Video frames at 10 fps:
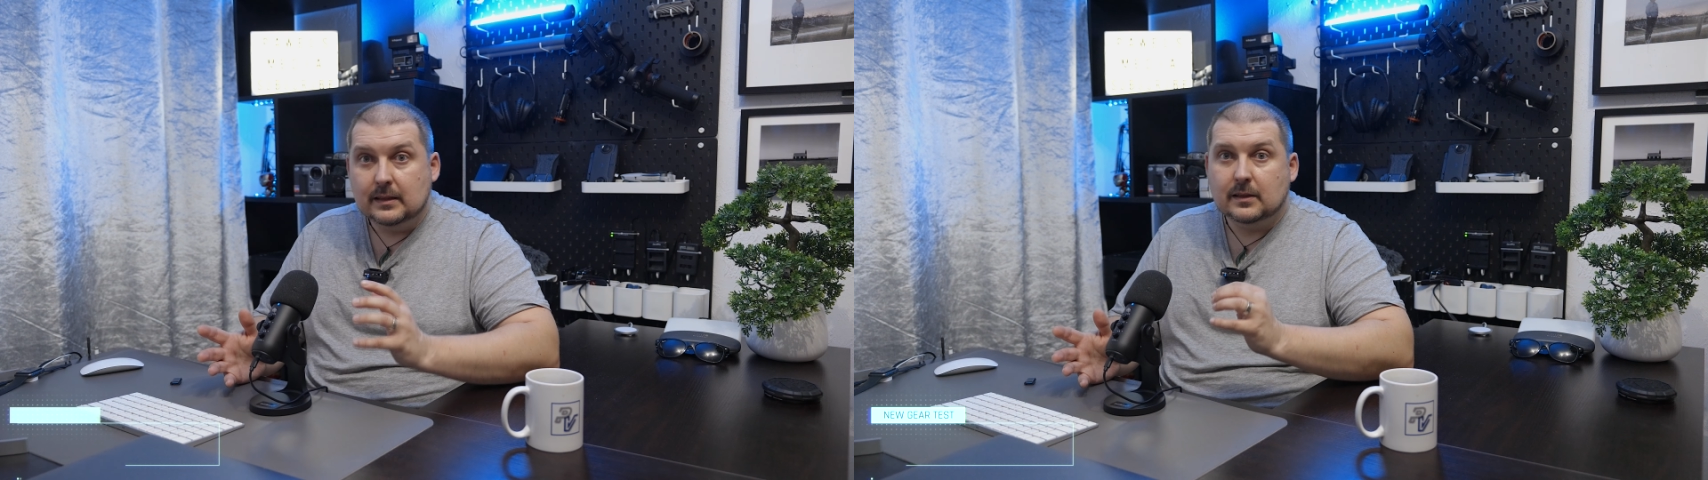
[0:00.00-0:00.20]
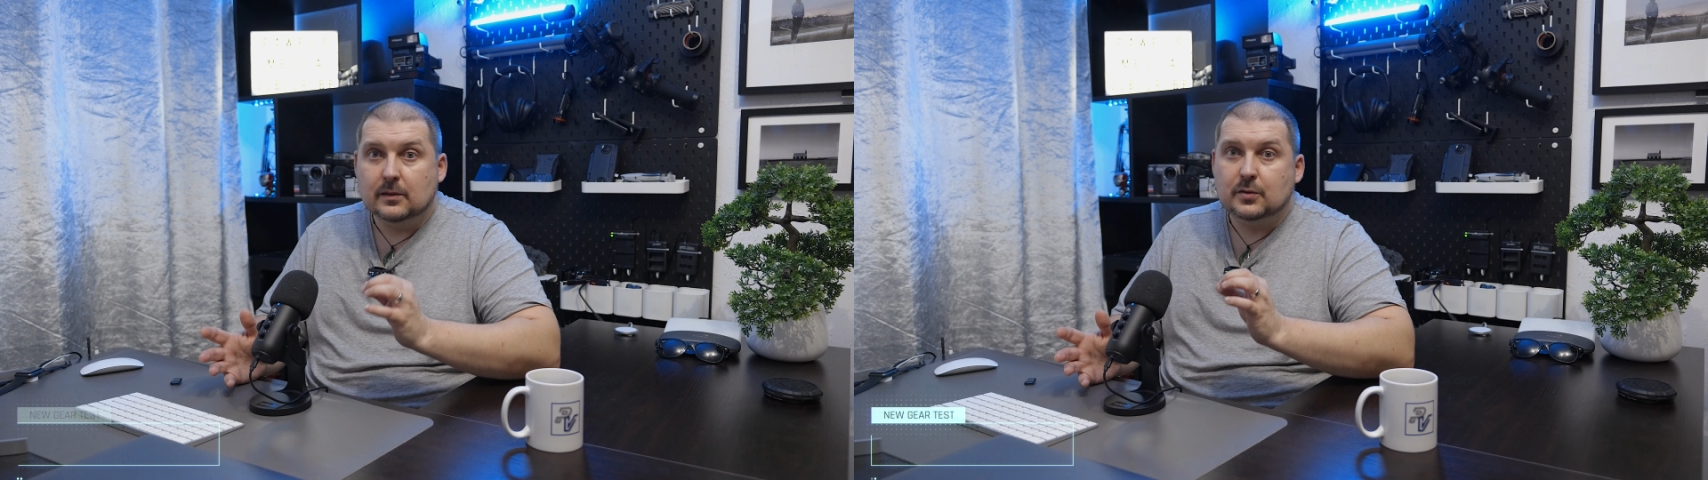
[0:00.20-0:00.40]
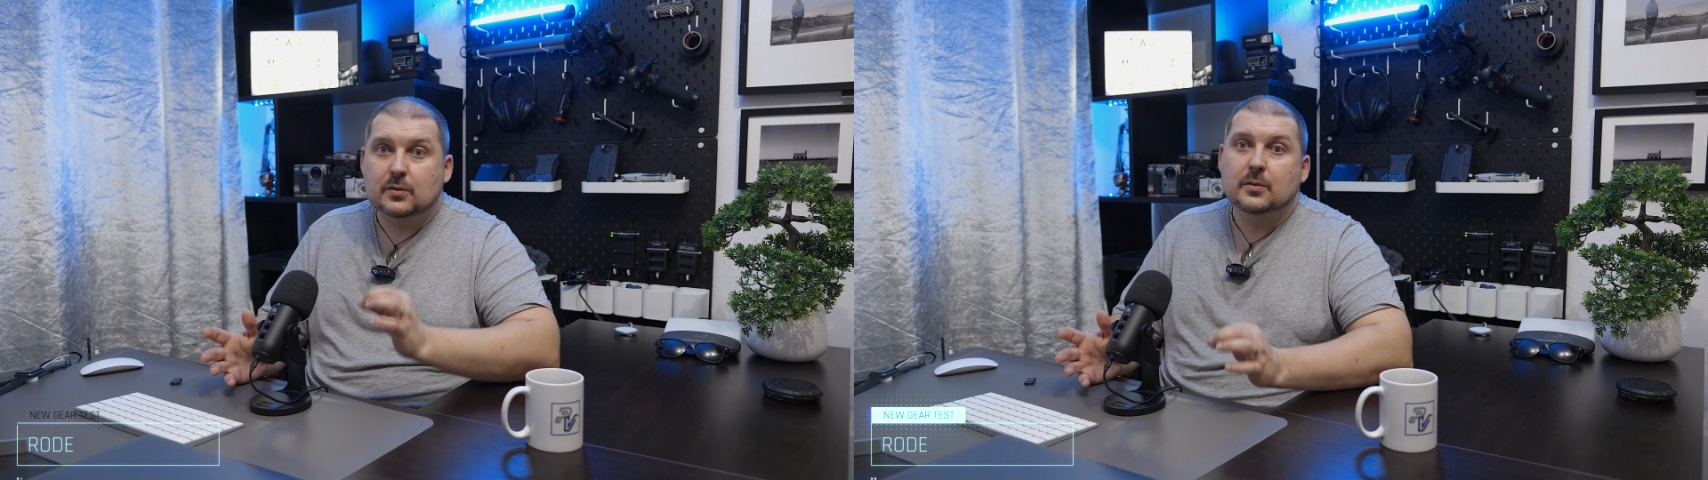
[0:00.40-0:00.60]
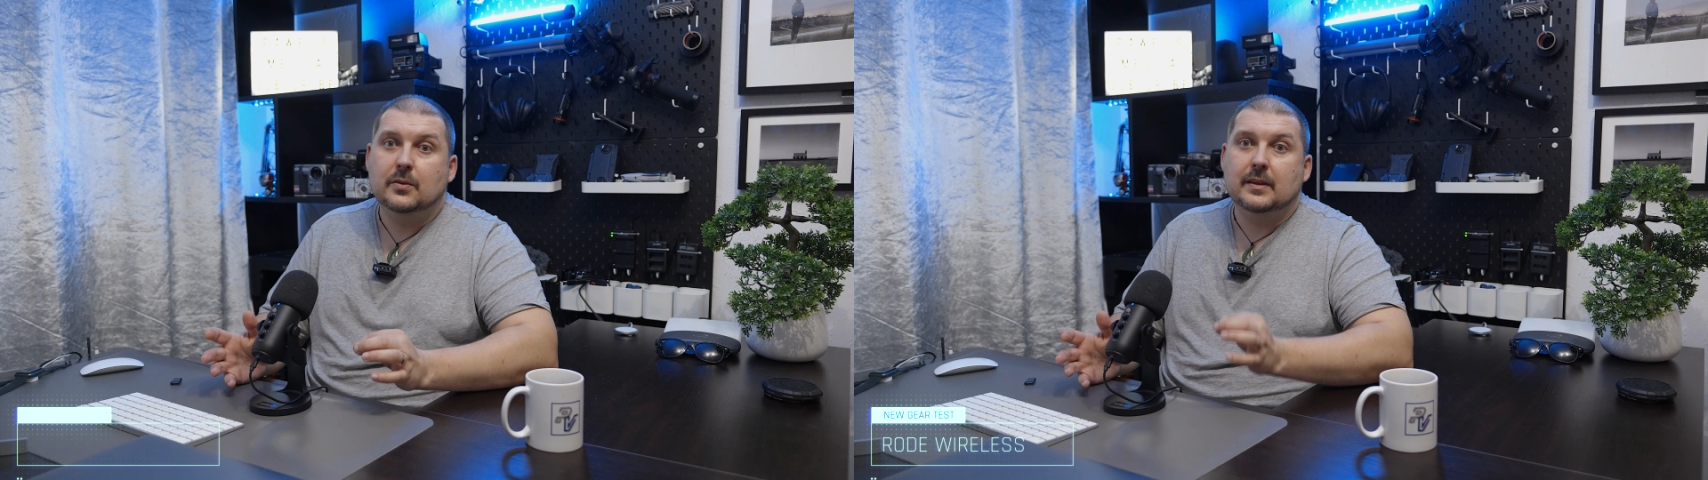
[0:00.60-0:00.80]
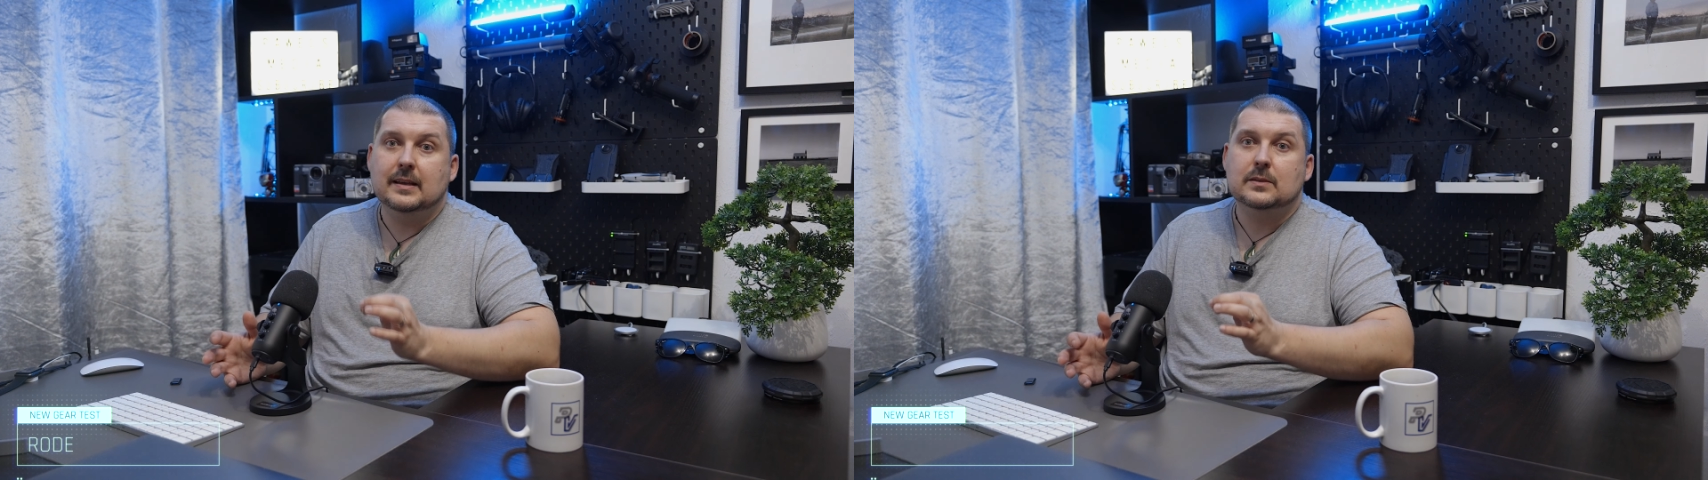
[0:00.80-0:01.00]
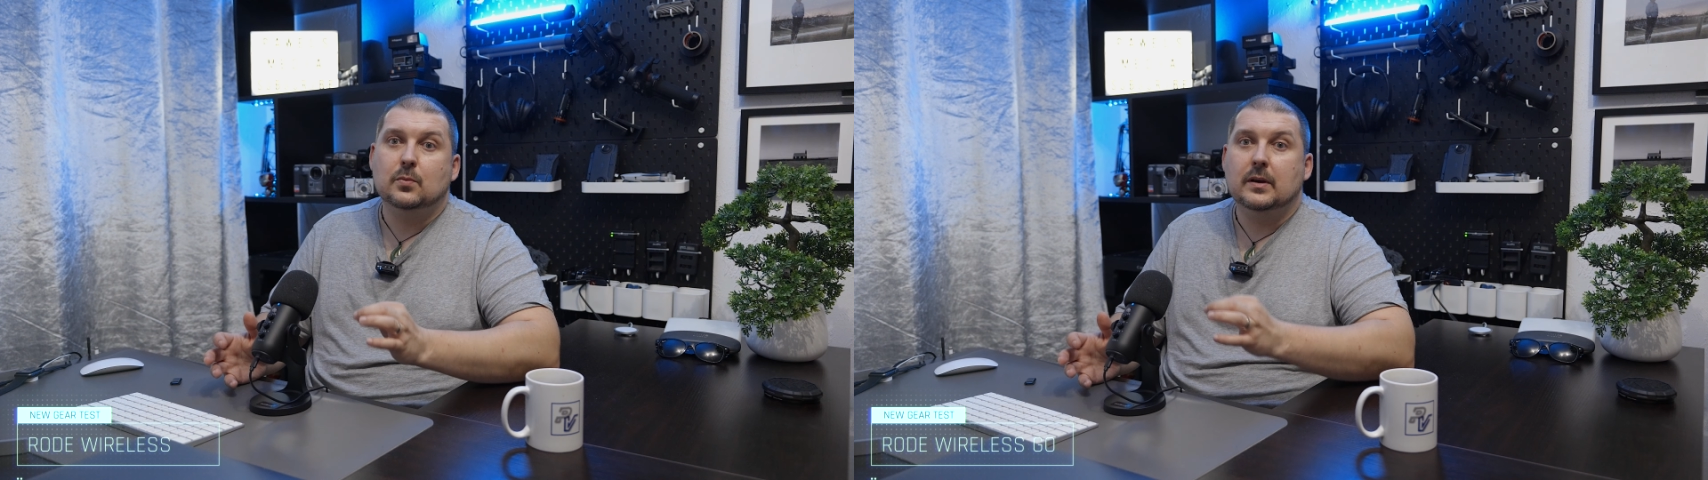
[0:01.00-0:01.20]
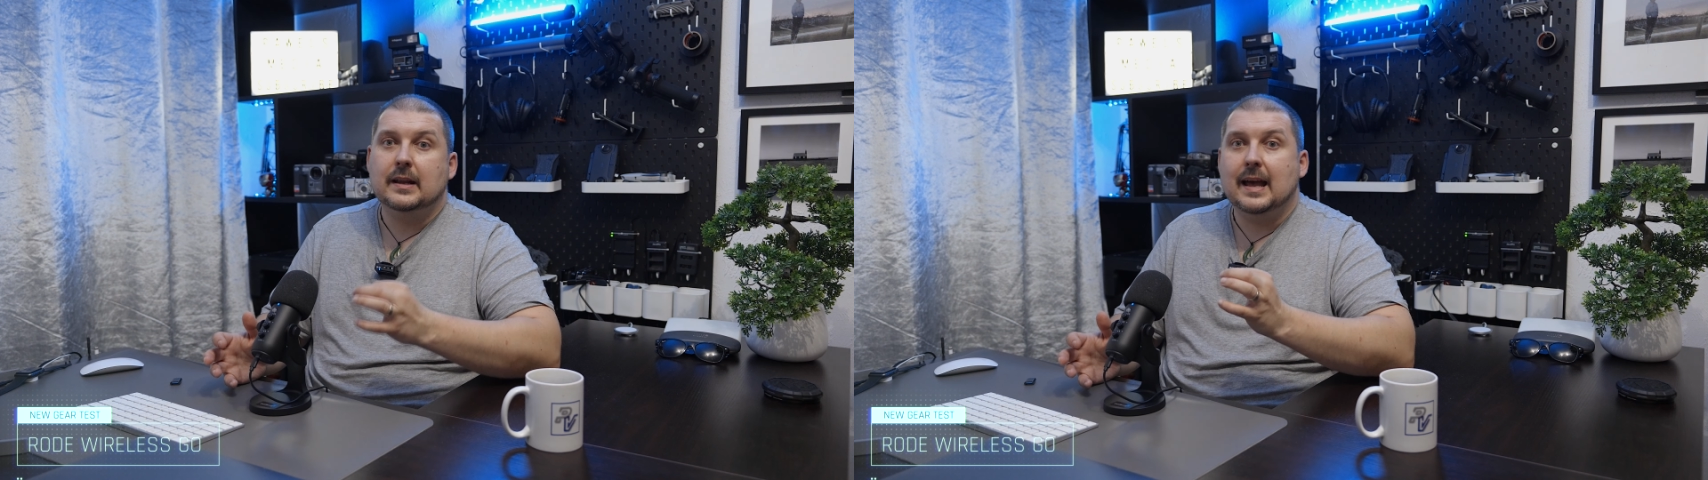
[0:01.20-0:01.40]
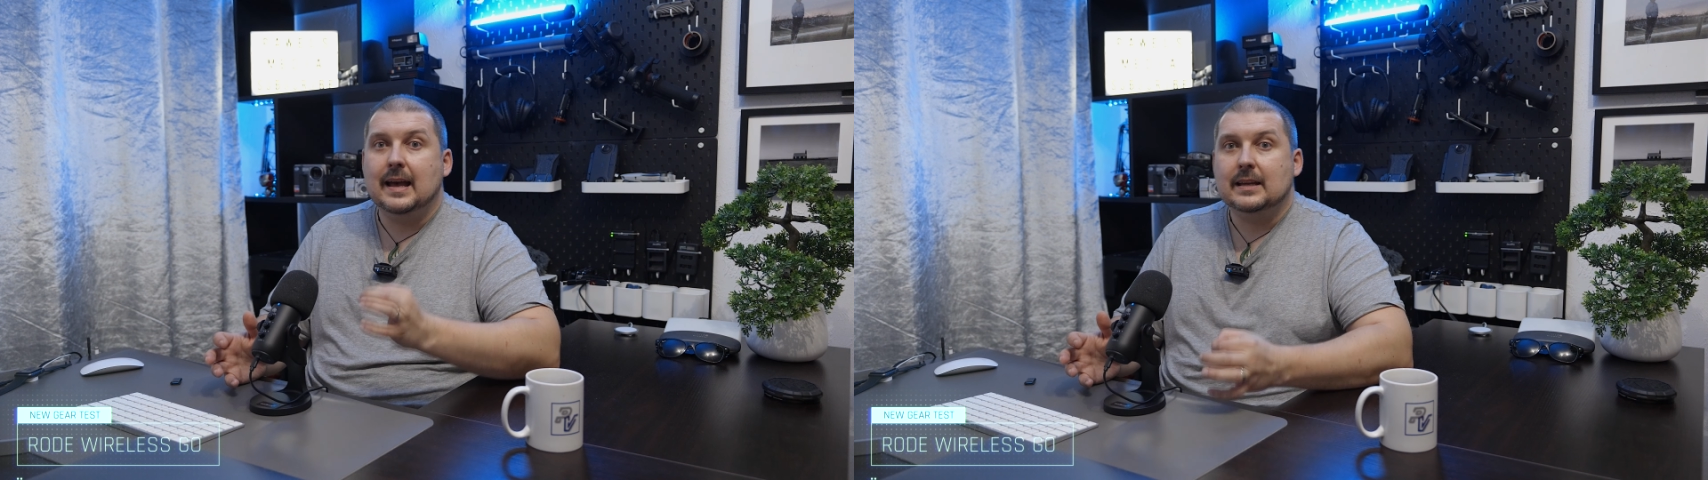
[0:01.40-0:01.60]
The truth is what
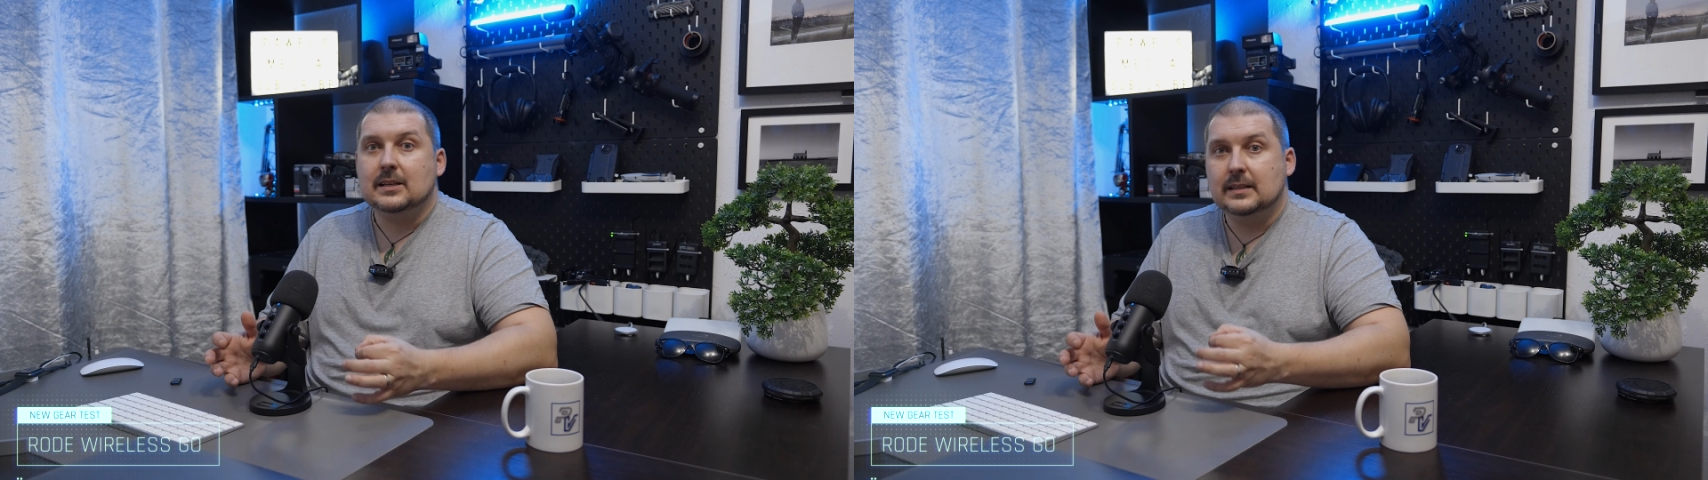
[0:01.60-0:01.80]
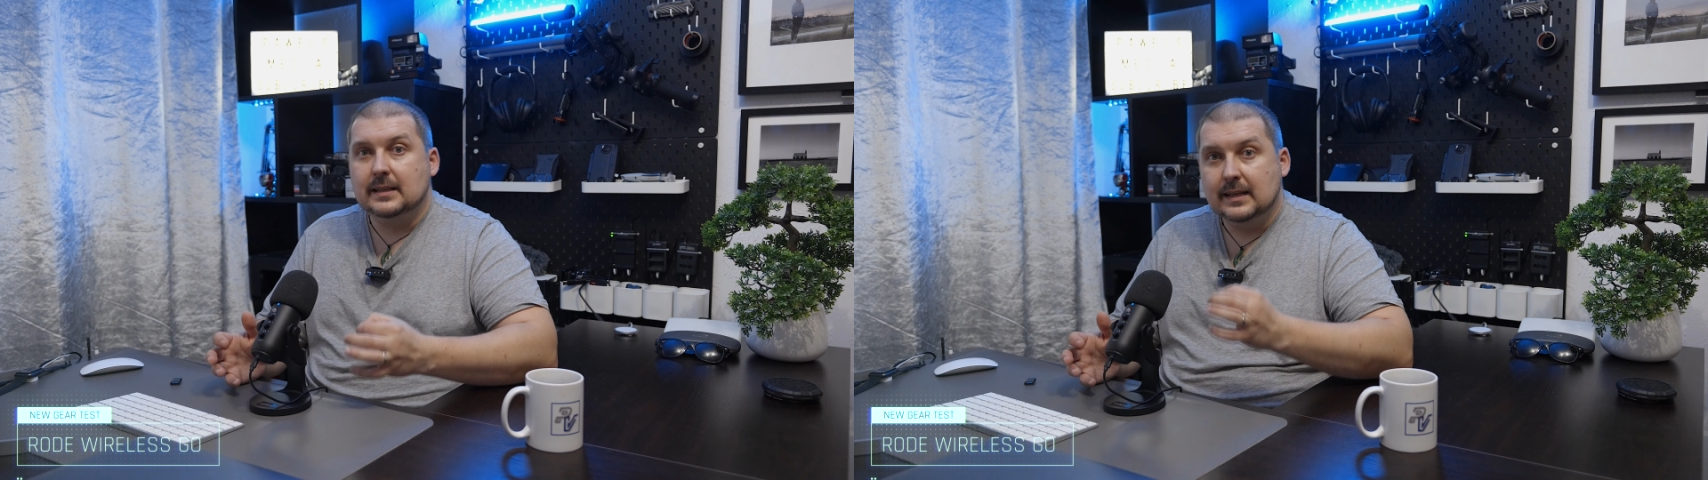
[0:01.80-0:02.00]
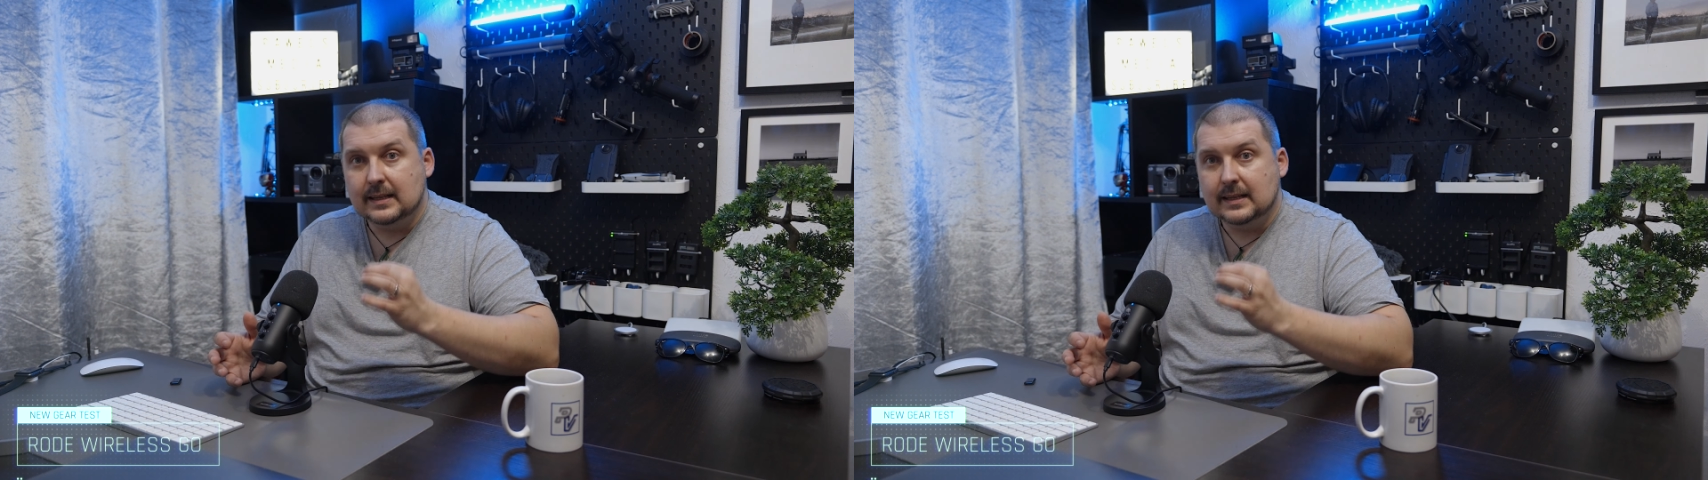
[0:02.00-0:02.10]
it actually